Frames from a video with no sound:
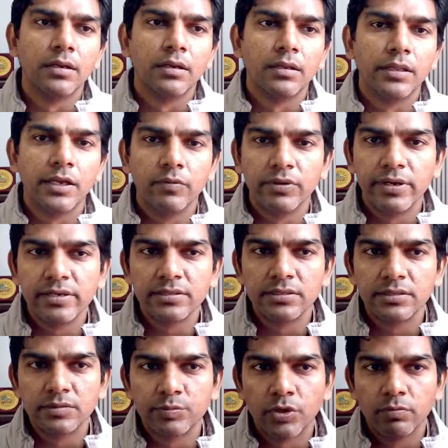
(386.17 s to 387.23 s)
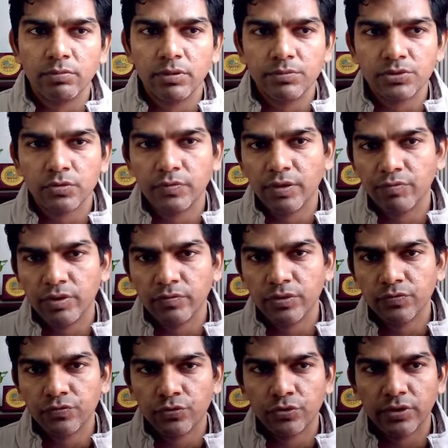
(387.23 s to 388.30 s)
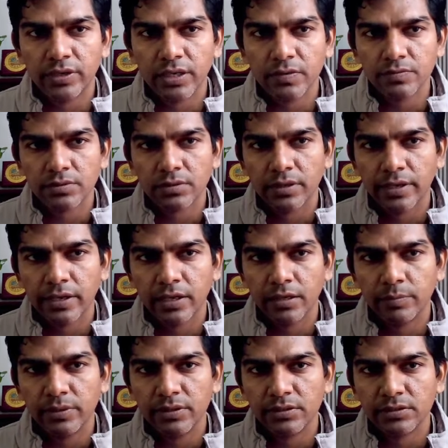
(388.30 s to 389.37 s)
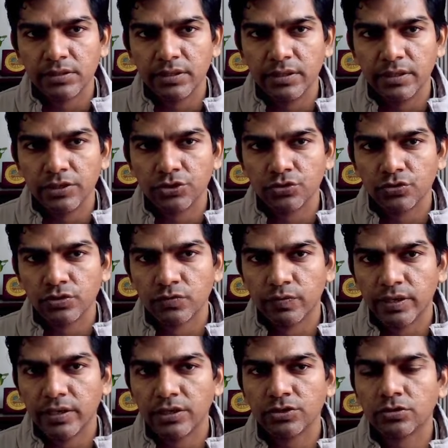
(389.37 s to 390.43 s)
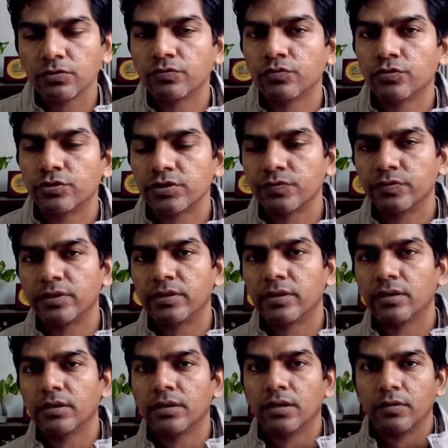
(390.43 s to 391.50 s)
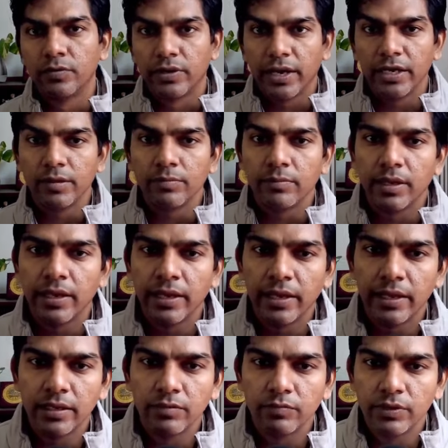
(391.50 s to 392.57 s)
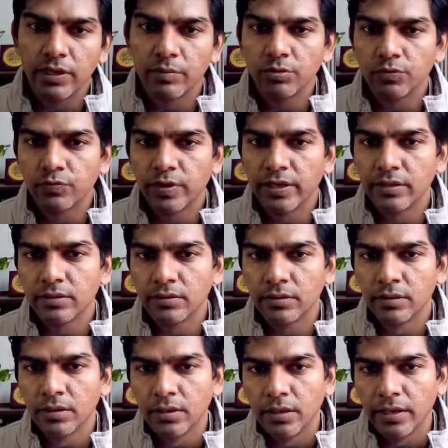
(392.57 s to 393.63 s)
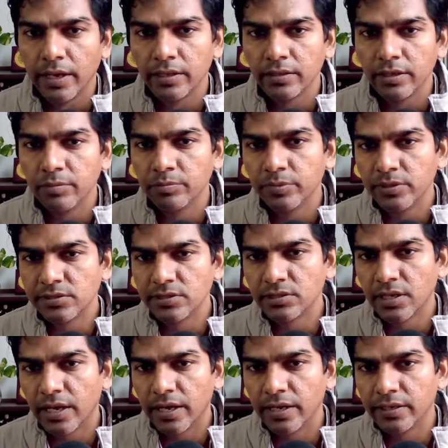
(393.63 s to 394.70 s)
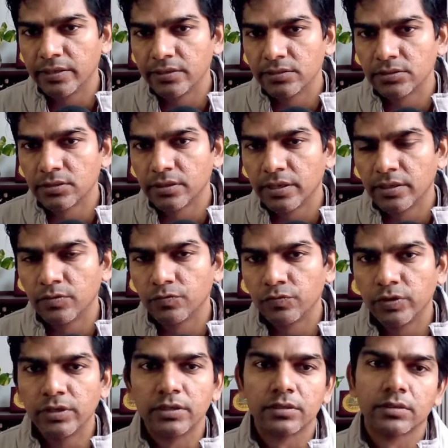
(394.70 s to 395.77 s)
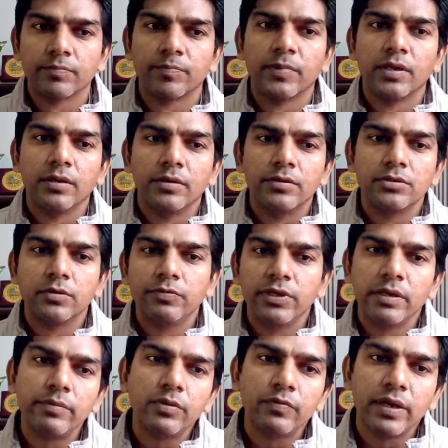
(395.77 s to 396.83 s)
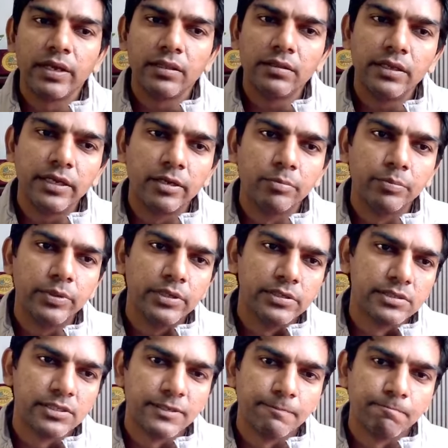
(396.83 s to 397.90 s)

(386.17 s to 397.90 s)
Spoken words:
Now let us see this problem. So we have given 4 graphs, A, B, C, D, shows variation of force with time, and we have to find, and the impulse is highest in figure. So we have to find the impulse,